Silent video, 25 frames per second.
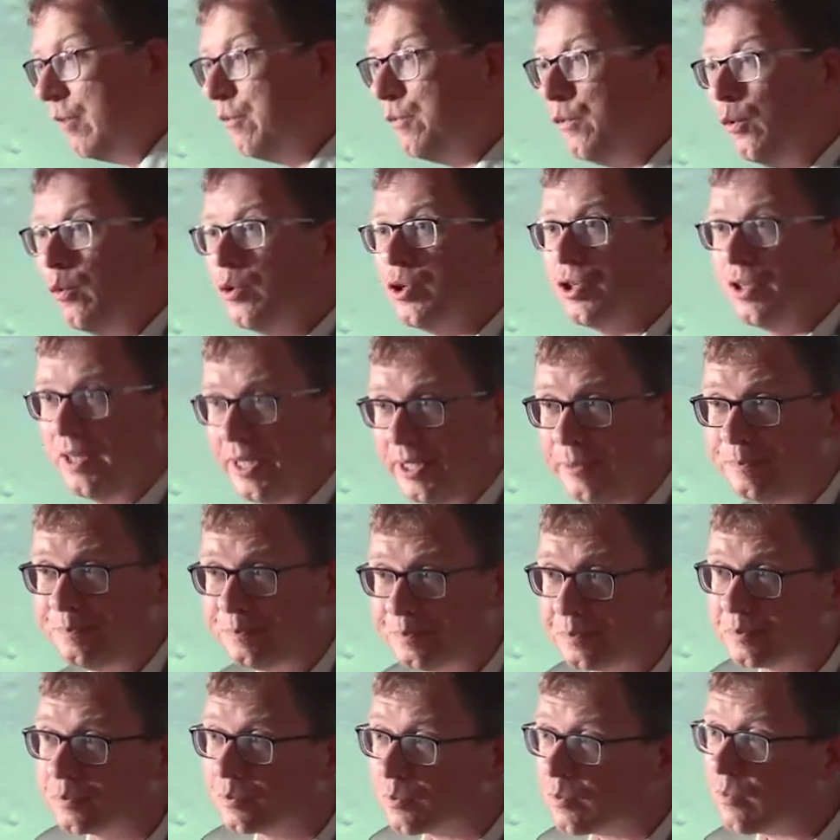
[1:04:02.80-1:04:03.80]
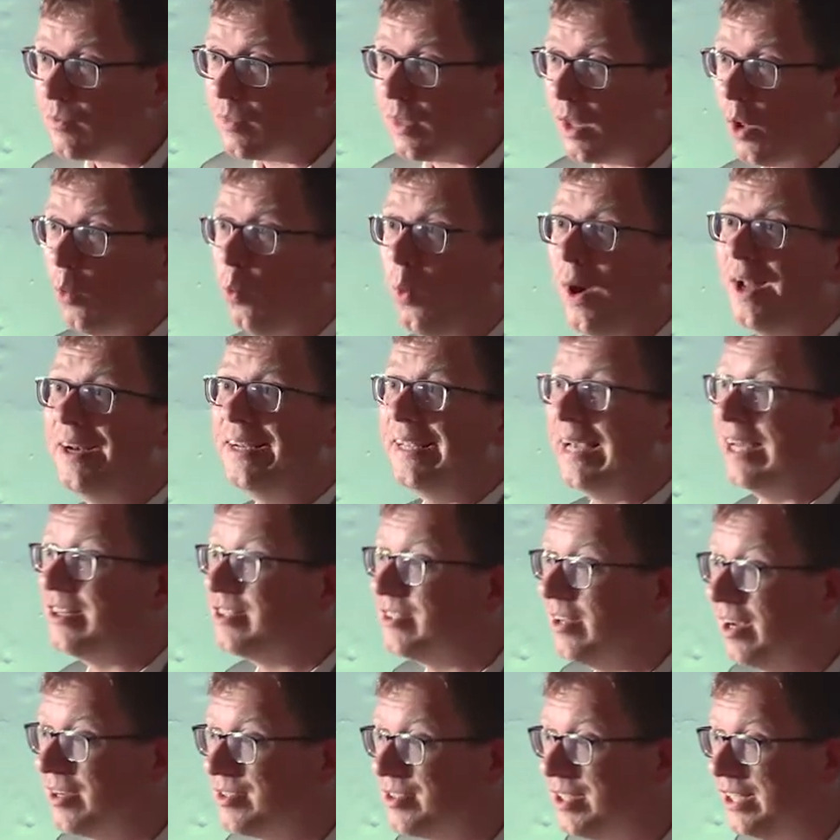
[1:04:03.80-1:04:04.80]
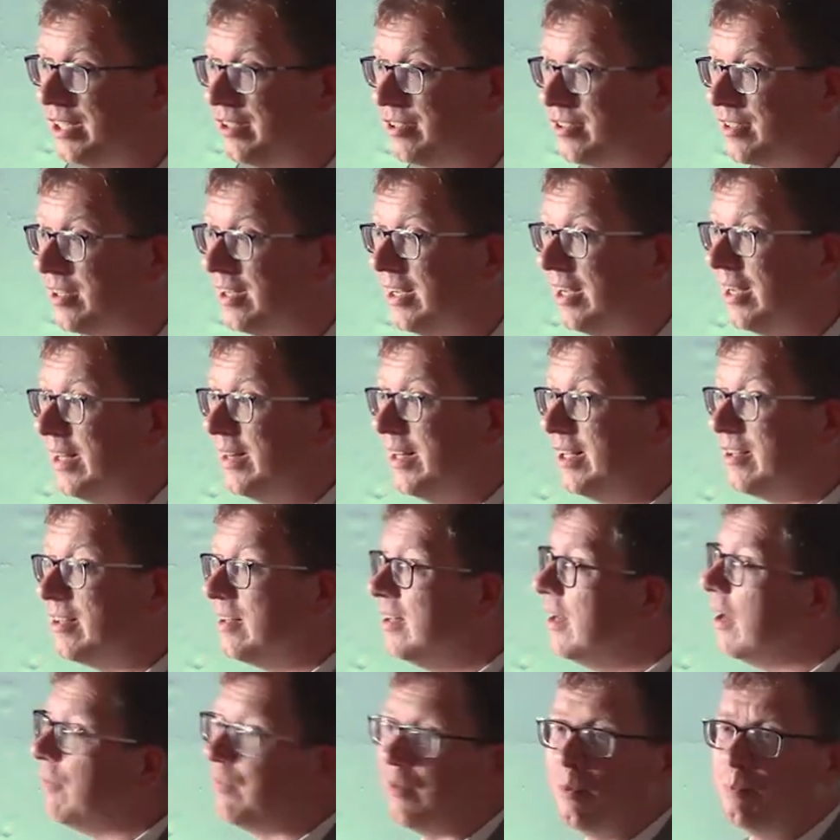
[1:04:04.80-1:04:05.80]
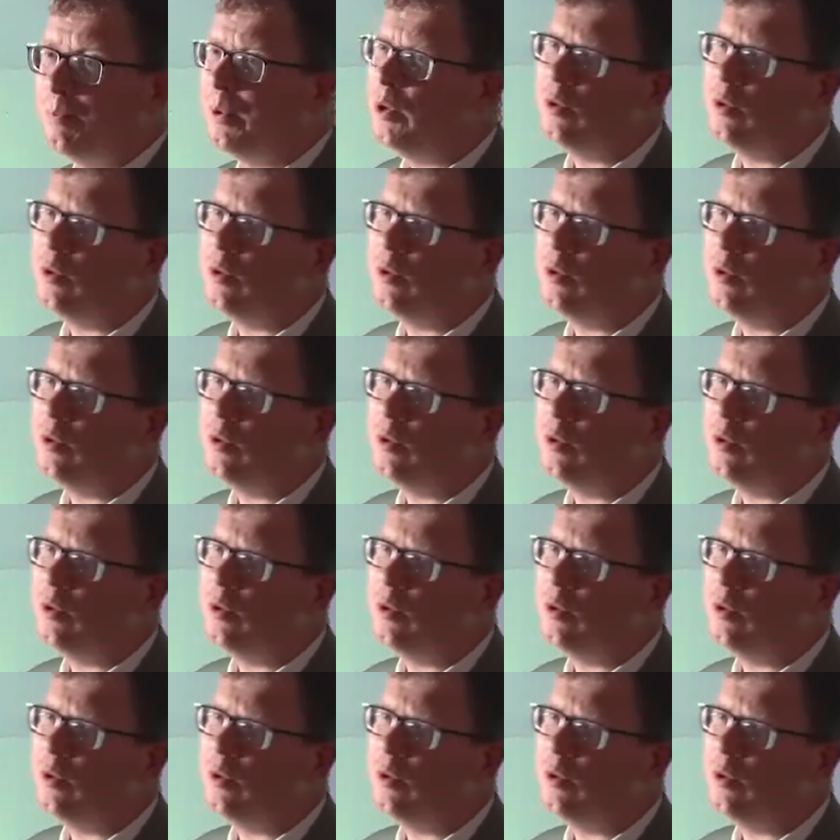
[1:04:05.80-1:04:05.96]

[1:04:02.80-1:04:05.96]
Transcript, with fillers: unfortunately, one guest artiste, this lovely,